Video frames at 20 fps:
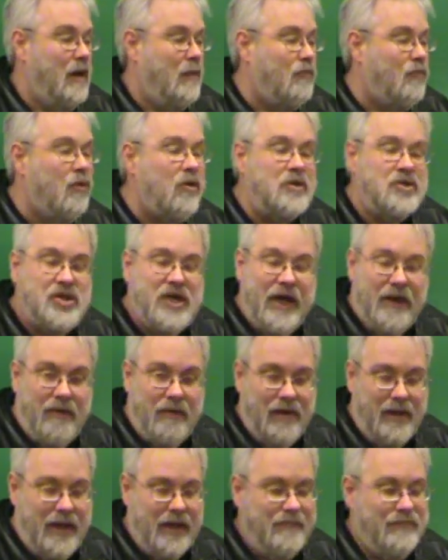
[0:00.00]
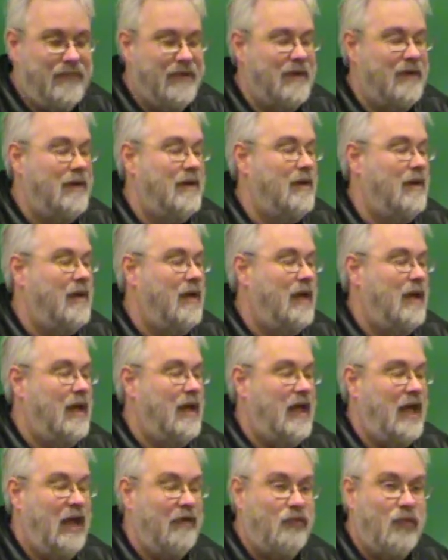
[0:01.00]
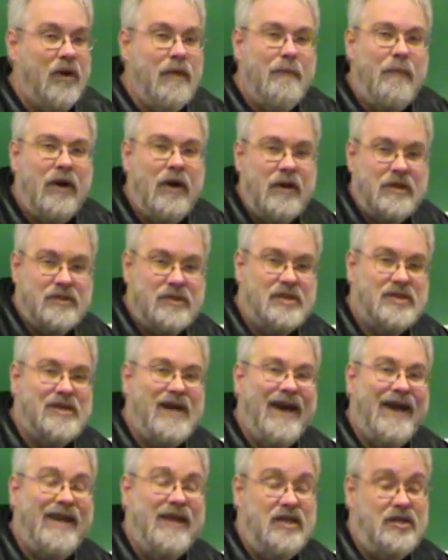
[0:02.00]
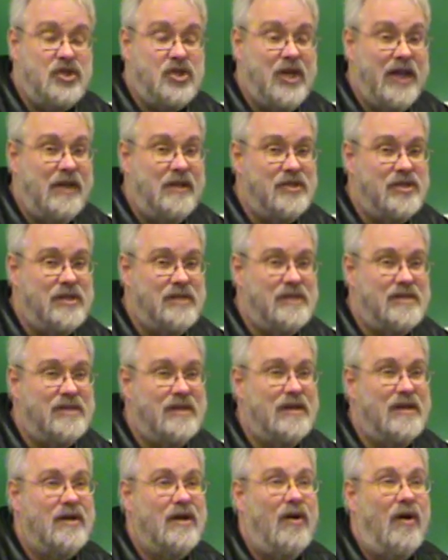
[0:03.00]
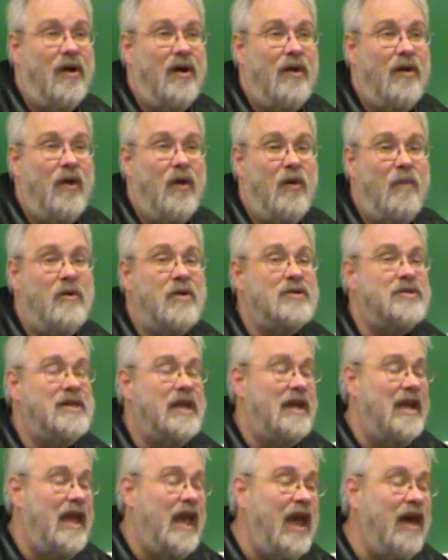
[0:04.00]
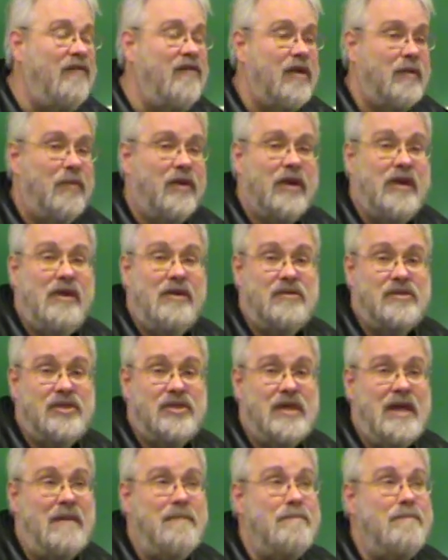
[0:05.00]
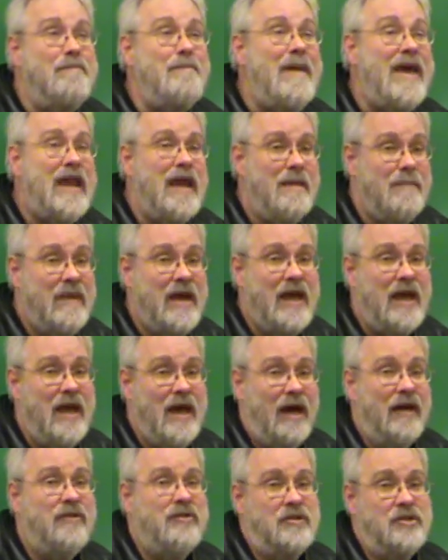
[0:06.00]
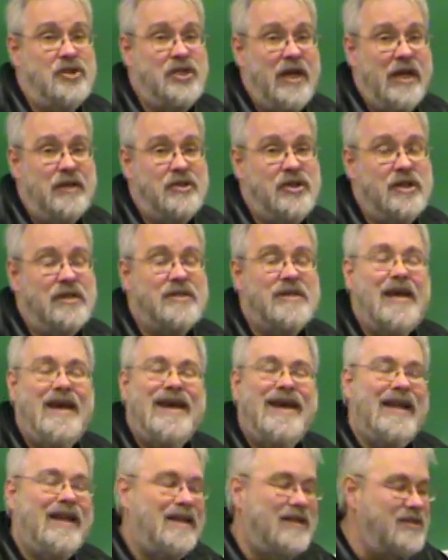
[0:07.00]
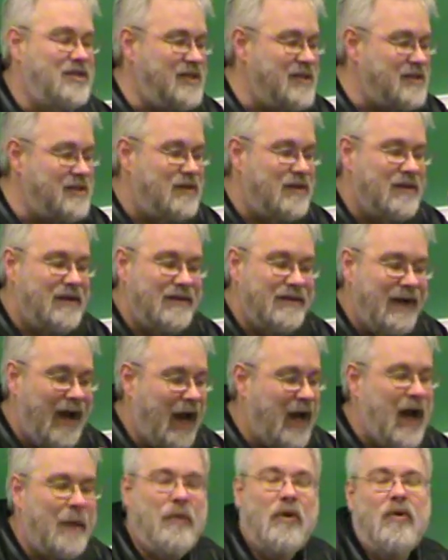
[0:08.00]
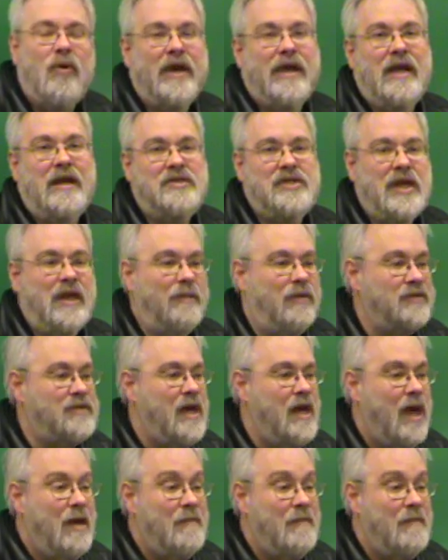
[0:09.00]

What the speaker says: More generally, if one part of society changes, almost inevitably you see many, many other changes. Just a couple quick examples.